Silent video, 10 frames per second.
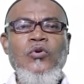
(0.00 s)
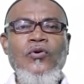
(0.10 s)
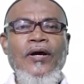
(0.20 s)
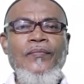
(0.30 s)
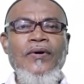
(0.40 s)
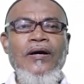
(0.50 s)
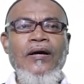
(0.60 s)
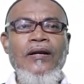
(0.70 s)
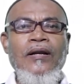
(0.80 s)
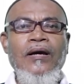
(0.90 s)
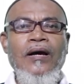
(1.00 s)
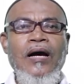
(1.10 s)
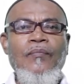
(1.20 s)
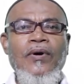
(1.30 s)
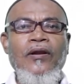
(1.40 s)
Abdul Rahman.
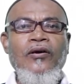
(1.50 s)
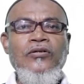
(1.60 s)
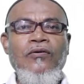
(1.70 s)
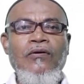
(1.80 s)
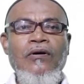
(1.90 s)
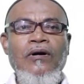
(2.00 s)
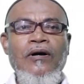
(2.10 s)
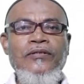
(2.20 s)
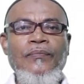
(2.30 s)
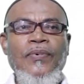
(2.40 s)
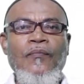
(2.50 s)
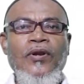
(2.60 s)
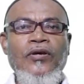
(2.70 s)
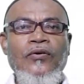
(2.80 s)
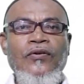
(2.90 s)
I'm a lecturer at a
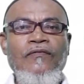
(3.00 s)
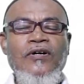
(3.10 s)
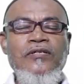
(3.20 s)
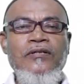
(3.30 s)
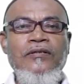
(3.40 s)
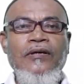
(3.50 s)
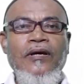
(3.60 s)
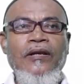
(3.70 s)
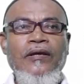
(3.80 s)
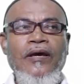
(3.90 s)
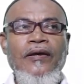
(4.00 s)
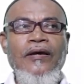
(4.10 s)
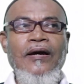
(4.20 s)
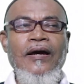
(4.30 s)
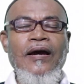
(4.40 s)
public university in Kenya.